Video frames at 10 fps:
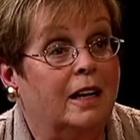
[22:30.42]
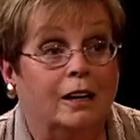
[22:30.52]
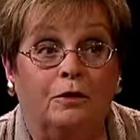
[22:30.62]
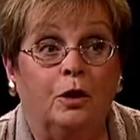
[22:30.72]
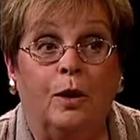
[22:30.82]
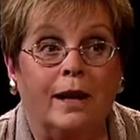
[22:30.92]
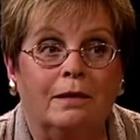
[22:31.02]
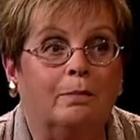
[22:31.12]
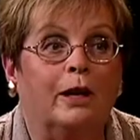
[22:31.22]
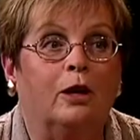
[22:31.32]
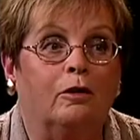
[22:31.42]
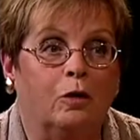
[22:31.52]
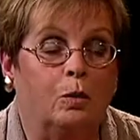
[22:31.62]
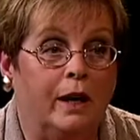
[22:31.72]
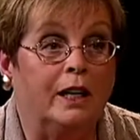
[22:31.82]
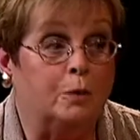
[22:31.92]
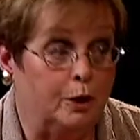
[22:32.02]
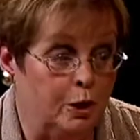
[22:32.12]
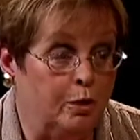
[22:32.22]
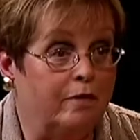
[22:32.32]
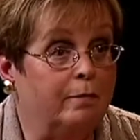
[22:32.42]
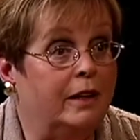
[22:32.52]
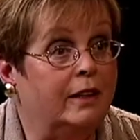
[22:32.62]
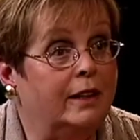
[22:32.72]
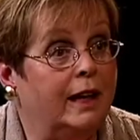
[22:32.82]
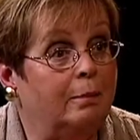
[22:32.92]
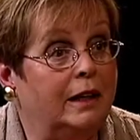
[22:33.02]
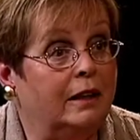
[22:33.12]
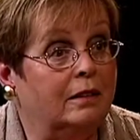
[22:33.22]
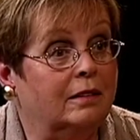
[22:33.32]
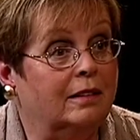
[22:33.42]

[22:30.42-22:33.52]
If you hadn't been overweight, would you have married that man